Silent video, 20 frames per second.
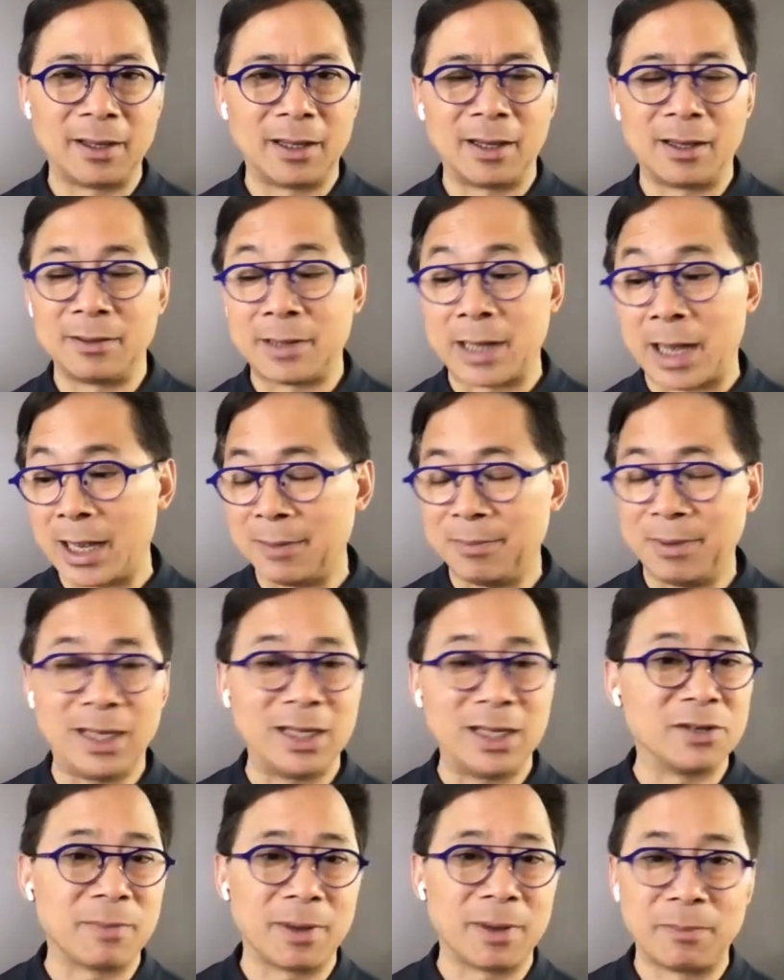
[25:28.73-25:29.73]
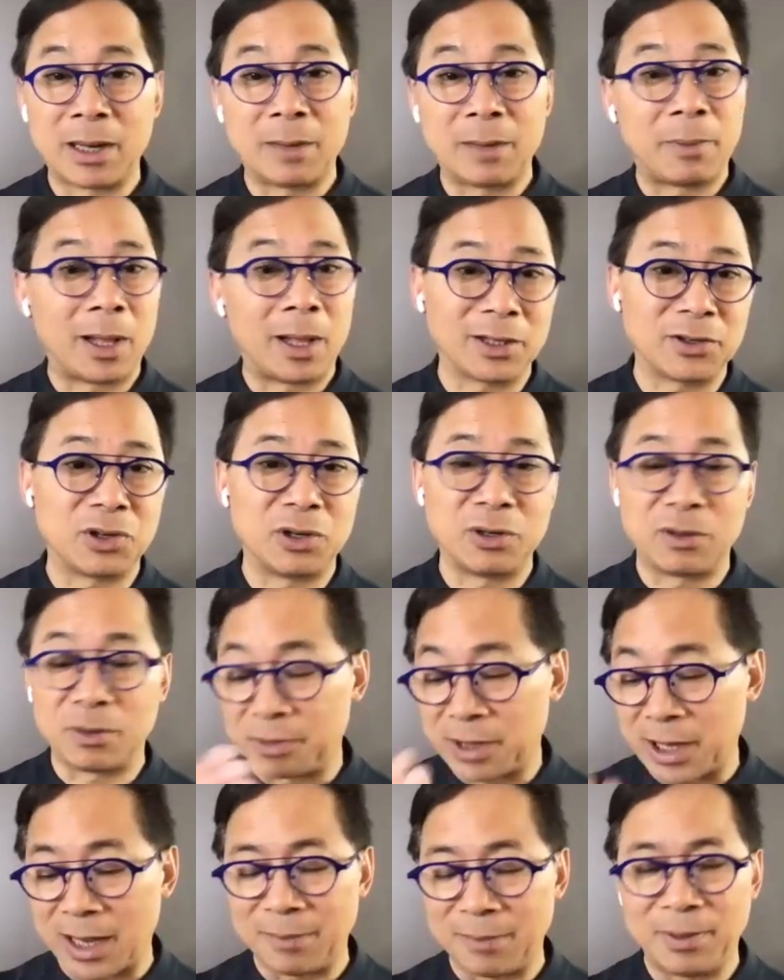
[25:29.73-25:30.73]
uh, diabetes, metabolic syndrome,
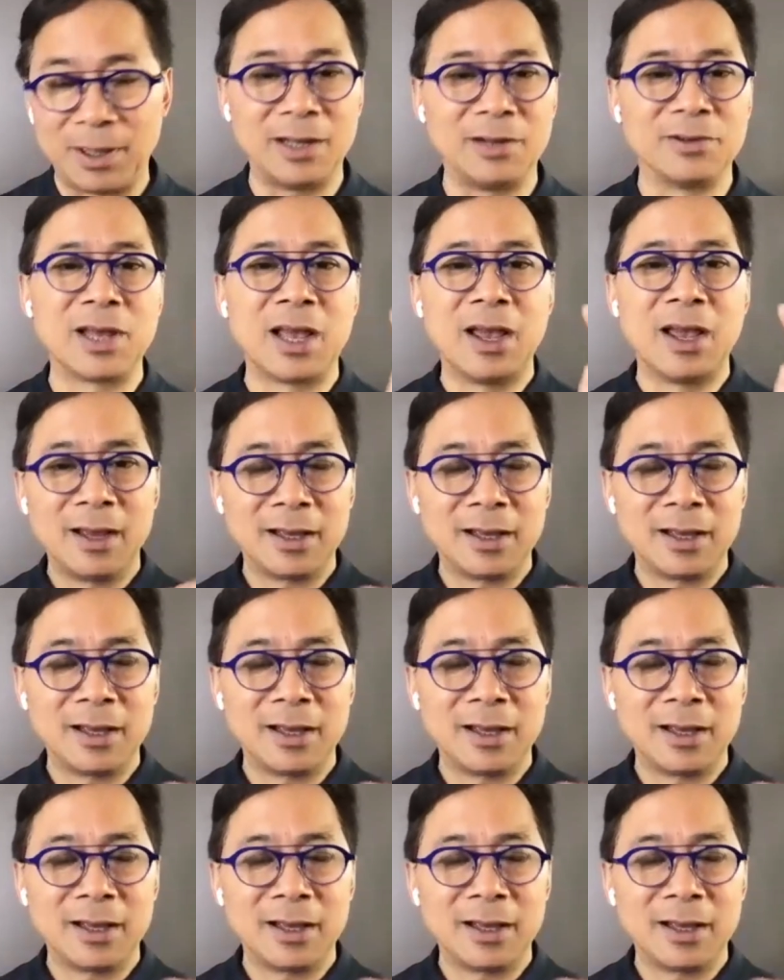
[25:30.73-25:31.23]
diabetes,